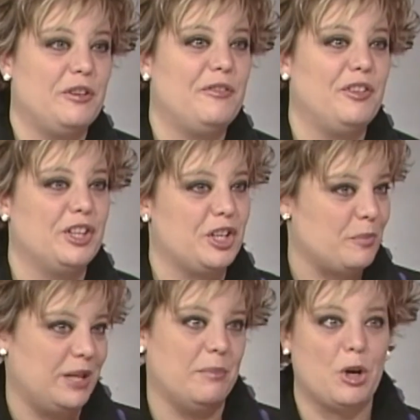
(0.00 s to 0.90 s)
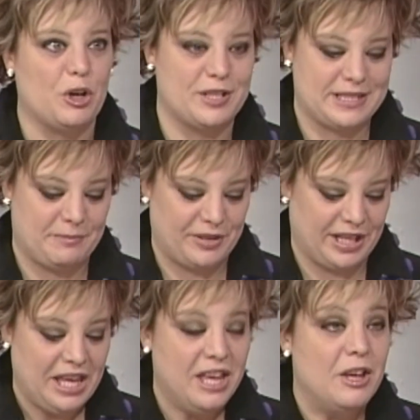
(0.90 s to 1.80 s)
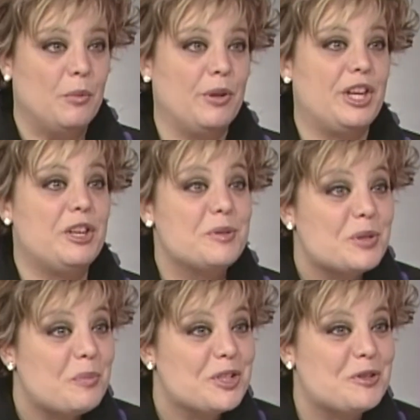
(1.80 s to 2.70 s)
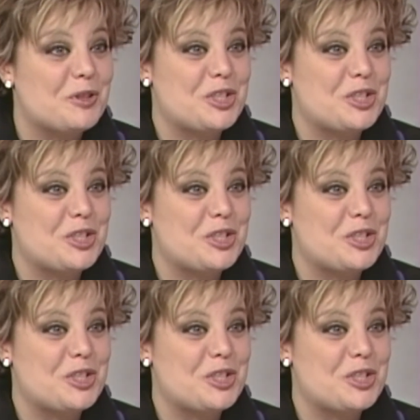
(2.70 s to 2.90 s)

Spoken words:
You feel like you're being part of something. Well, thank you so much for